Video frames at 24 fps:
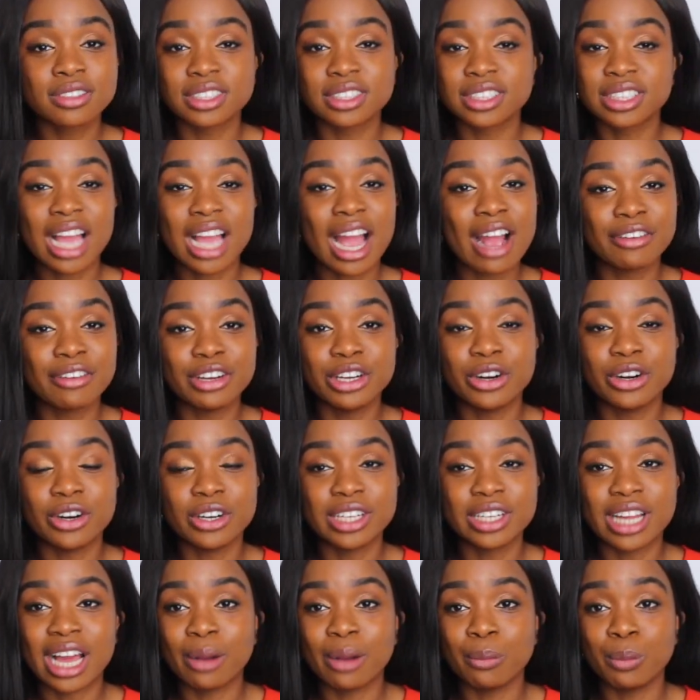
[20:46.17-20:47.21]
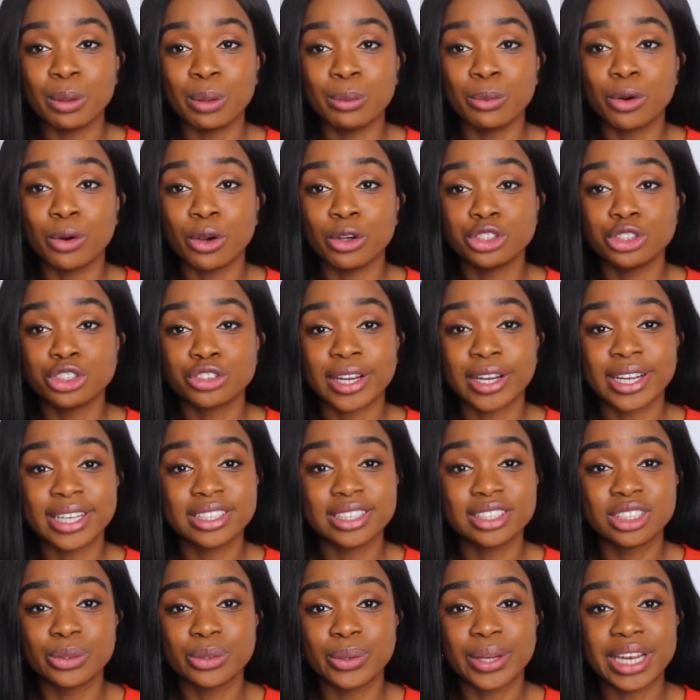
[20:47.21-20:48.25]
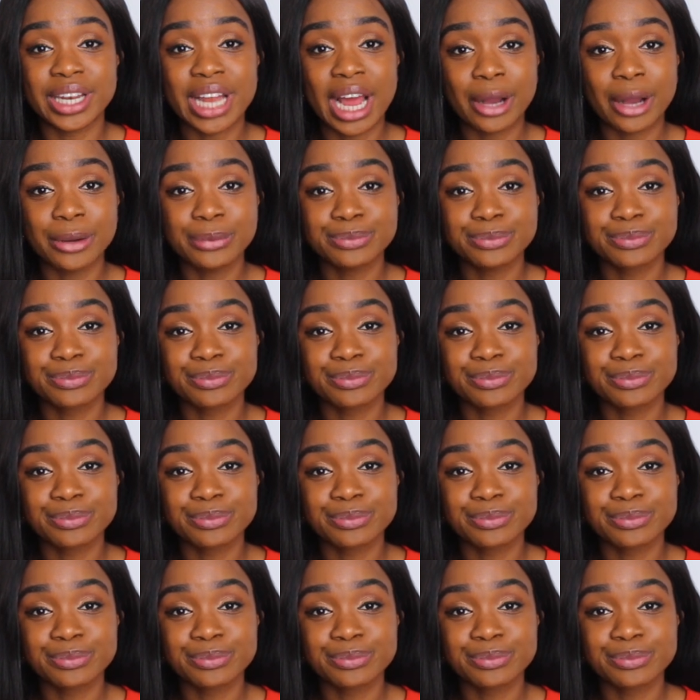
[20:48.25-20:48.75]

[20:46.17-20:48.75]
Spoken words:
just carry on and we will go straight into it now.